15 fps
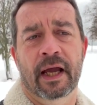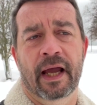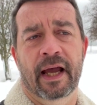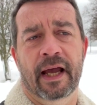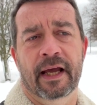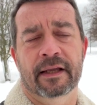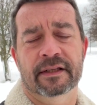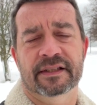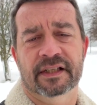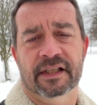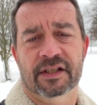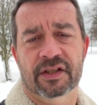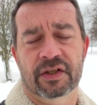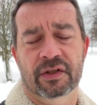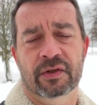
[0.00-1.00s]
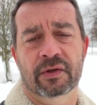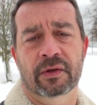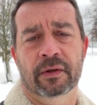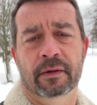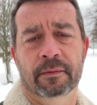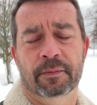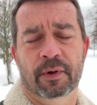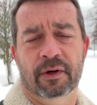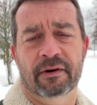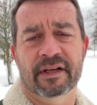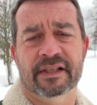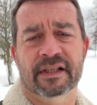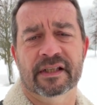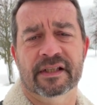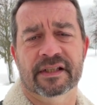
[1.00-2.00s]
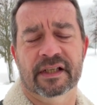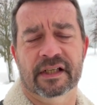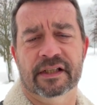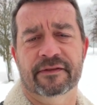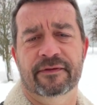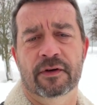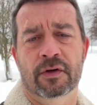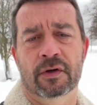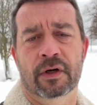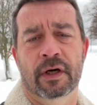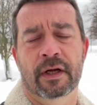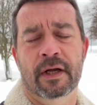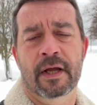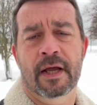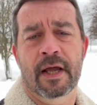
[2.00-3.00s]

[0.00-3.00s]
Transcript: 6.2 progresses, 6.4,